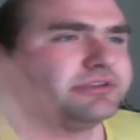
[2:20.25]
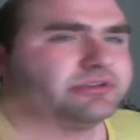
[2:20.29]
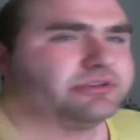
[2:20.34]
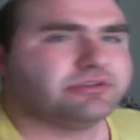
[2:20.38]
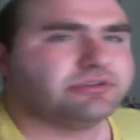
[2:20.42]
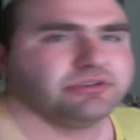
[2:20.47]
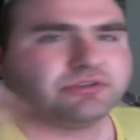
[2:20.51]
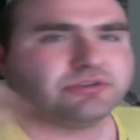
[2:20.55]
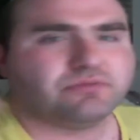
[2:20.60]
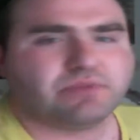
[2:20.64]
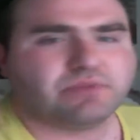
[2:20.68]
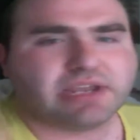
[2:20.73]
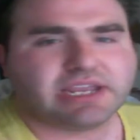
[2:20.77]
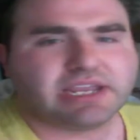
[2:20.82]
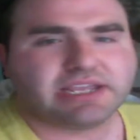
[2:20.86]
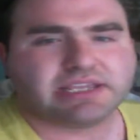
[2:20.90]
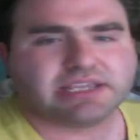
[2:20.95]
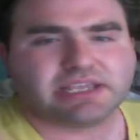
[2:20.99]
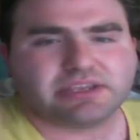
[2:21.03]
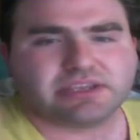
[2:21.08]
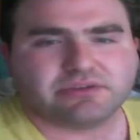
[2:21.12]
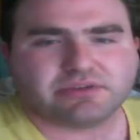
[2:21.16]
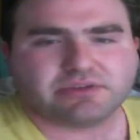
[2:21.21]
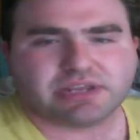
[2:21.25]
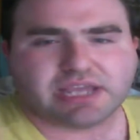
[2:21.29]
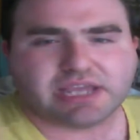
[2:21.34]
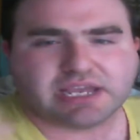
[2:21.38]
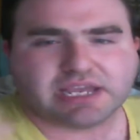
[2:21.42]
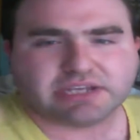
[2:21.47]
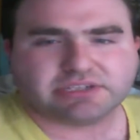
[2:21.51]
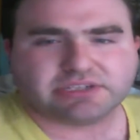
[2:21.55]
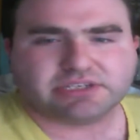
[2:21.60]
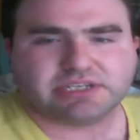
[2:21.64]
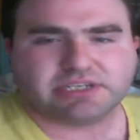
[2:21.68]
There's a way that you can
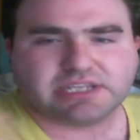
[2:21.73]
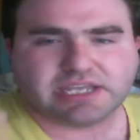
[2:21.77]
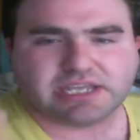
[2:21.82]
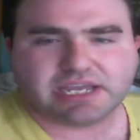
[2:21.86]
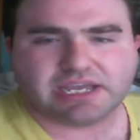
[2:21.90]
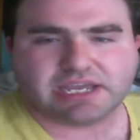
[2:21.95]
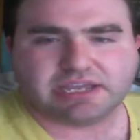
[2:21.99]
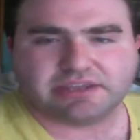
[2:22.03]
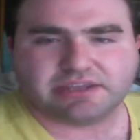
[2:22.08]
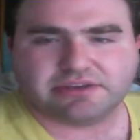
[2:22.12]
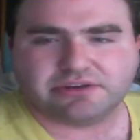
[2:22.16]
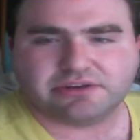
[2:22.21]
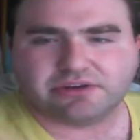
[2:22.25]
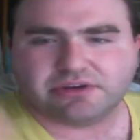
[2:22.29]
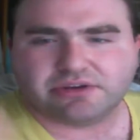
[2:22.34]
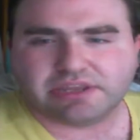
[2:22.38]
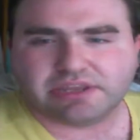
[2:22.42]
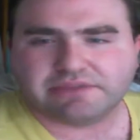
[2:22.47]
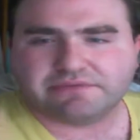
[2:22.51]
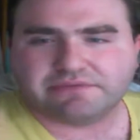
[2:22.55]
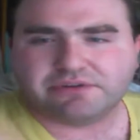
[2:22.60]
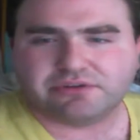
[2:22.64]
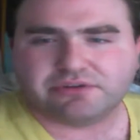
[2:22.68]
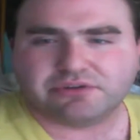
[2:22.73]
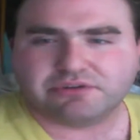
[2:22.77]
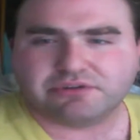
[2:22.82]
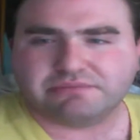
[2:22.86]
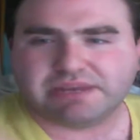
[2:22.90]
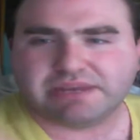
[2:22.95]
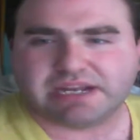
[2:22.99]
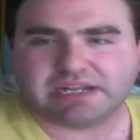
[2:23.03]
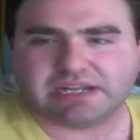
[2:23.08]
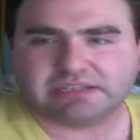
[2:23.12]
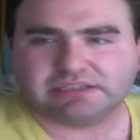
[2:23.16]
actually get, even though
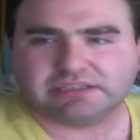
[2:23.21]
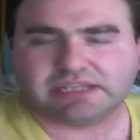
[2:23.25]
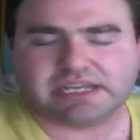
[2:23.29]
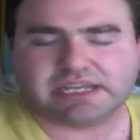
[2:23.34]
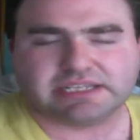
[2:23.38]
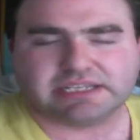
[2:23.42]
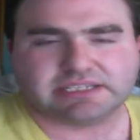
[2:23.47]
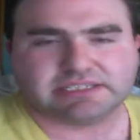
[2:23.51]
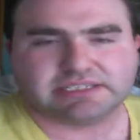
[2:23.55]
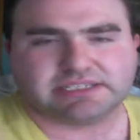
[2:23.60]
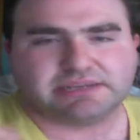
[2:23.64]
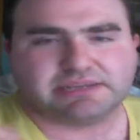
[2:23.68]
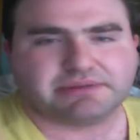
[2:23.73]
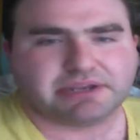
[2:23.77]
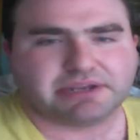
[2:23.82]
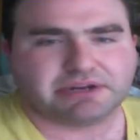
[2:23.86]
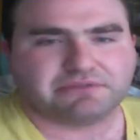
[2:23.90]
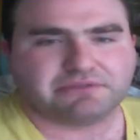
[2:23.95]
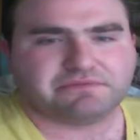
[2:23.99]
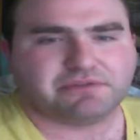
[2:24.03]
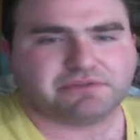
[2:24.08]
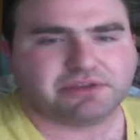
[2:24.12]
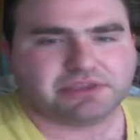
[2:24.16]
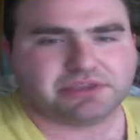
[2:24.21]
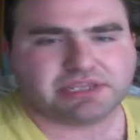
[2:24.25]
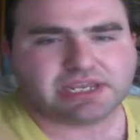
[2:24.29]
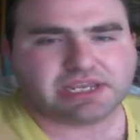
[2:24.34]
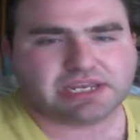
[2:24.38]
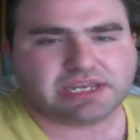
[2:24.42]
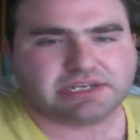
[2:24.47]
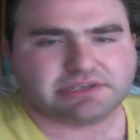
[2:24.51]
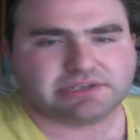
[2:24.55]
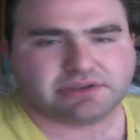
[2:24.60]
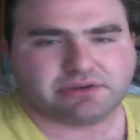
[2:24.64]
you may not like the same kind of fun
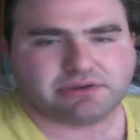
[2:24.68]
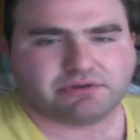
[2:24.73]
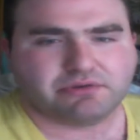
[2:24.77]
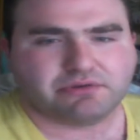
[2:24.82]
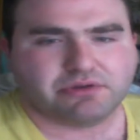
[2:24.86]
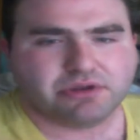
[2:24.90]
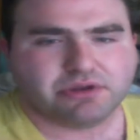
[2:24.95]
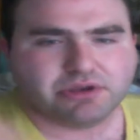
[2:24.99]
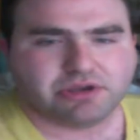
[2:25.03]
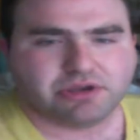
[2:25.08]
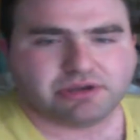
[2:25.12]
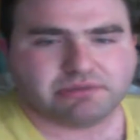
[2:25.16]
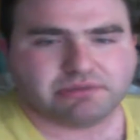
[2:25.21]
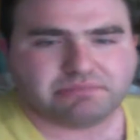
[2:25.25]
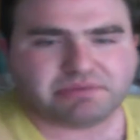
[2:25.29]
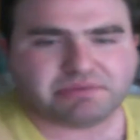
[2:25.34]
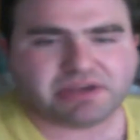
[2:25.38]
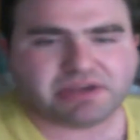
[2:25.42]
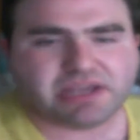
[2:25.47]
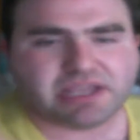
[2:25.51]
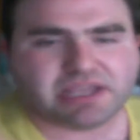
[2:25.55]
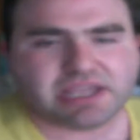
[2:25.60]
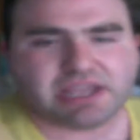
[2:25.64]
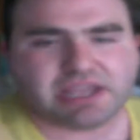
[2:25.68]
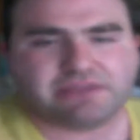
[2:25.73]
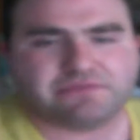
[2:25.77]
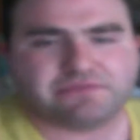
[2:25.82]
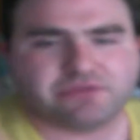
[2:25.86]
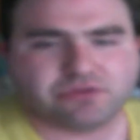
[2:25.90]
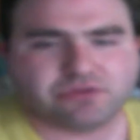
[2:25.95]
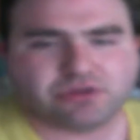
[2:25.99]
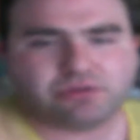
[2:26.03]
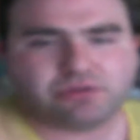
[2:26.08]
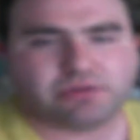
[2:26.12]
they do, but
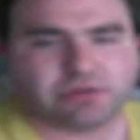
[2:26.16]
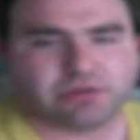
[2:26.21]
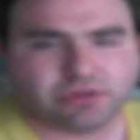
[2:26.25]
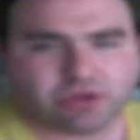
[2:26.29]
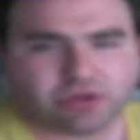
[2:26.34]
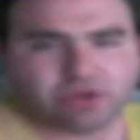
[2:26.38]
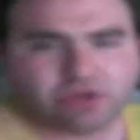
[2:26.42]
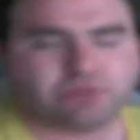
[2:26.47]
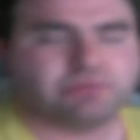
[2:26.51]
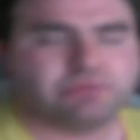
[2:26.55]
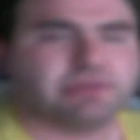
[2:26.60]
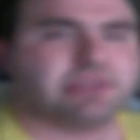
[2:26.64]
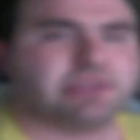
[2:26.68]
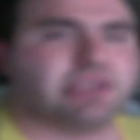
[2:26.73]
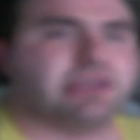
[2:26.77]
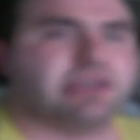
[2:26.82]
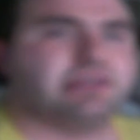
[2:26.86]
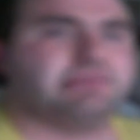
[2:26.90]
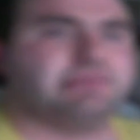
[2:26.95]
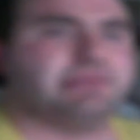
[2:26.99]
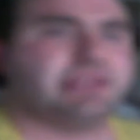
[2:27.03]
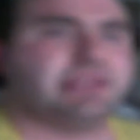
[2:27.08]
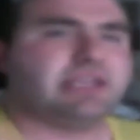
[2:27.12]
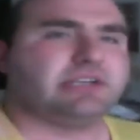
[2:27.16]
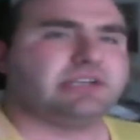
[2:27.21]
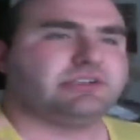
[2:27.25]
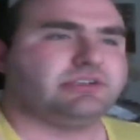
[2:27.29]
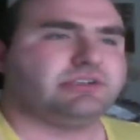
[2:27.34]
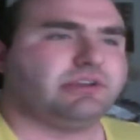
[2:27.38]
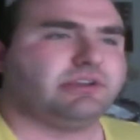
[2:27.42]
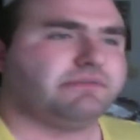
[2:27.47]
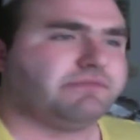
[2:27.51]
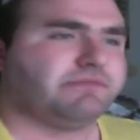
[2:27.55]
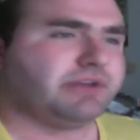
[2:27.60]
if you go along with them and
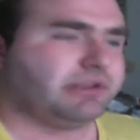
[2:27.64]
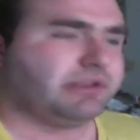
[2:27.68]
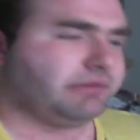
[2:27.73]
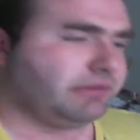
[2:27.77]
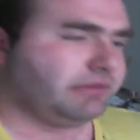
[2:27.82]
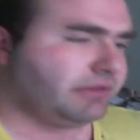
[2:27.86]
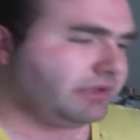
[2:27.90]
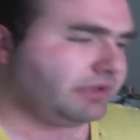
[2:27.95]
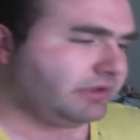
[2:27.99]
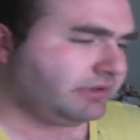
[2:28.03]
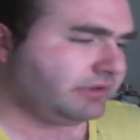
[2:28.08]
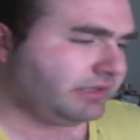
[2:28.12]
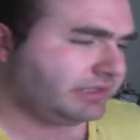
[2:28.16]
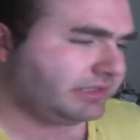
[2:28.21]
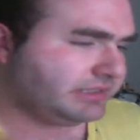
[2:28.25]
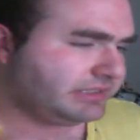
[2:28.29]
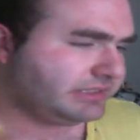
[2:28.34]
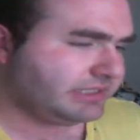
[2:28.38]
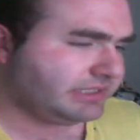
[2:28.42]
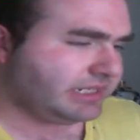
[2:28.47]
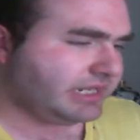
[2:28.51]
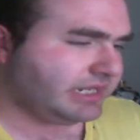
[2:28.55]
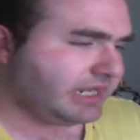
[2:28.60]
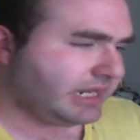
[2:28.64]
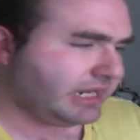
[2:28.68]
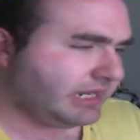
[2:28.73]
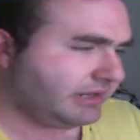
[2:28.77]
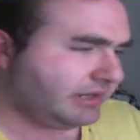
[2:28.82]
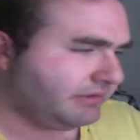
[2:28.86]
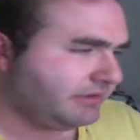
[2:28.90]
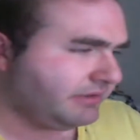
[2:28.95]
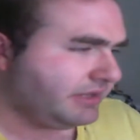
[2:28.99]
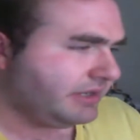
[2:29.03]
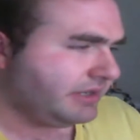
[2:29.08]
actually follow along and see
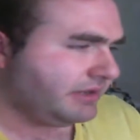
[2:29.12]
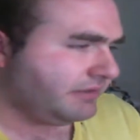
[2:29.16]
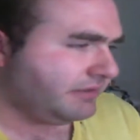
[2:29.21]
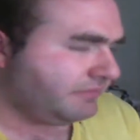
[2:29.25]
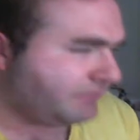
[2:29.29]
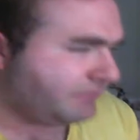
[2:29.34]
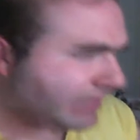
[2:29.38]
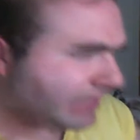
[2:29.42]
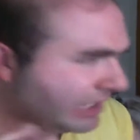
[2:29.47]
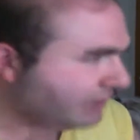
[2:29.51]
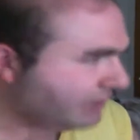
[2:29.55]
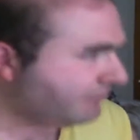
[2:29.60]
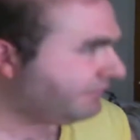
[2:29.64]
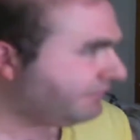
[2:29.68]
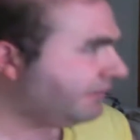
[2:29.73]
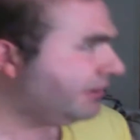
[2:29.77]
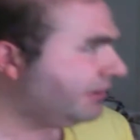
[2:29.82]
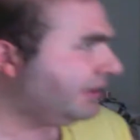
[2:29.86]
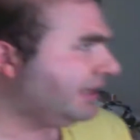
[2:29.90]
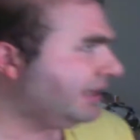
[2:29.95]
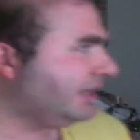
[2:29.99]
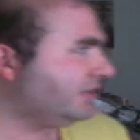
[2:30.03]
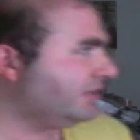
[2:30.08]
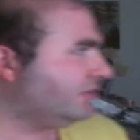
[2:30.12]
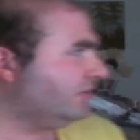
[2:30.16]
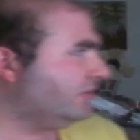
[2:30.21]
how their fun